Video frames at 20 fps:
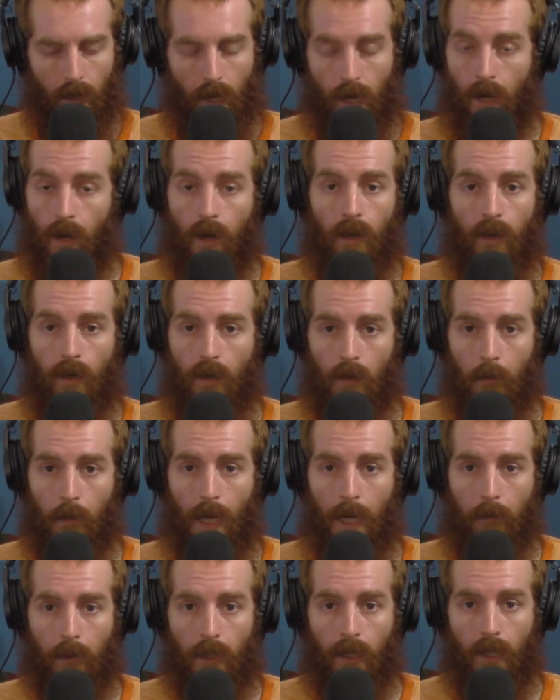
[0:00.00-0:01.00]
And I ended up
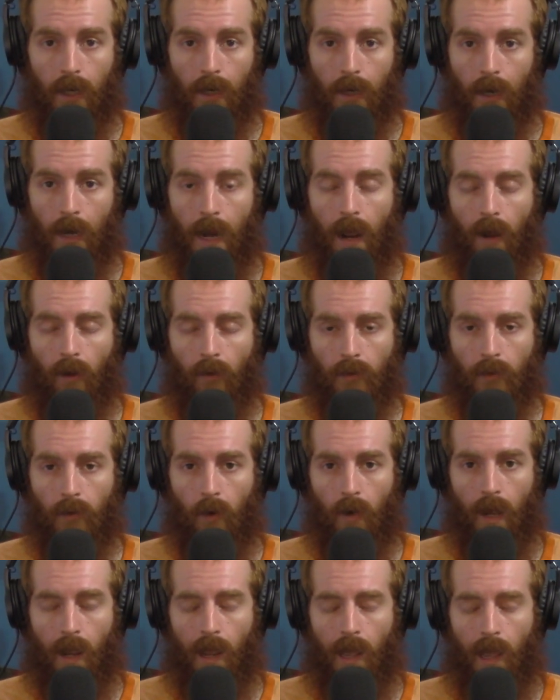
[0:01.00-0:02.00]
having to cut it out. So
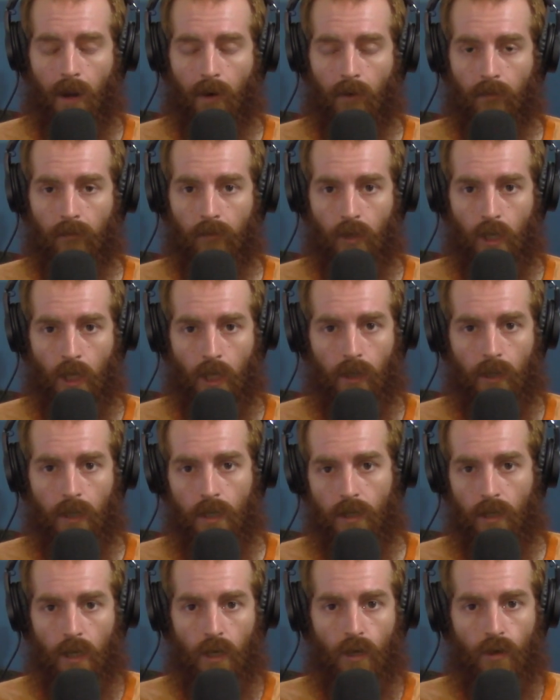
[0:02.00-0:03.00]
I had
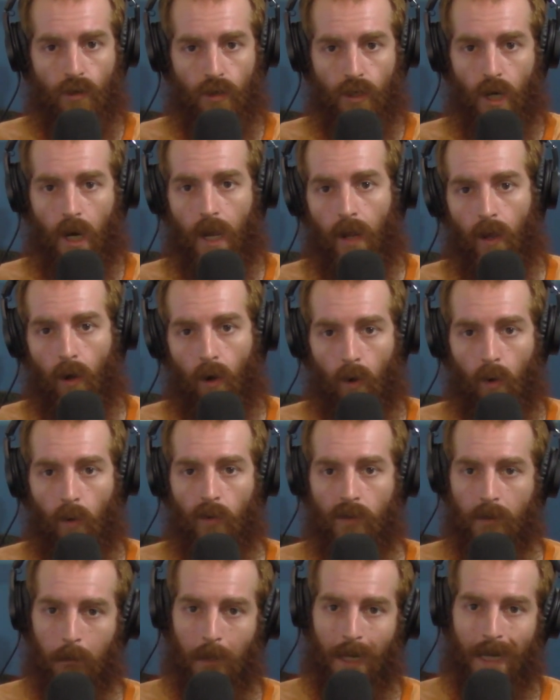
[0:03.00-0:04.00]
these huge giant
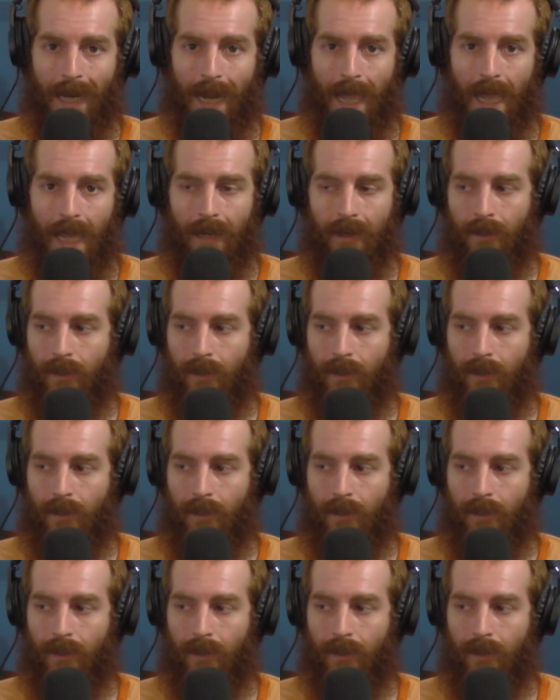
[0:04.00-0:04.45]
holes in my net.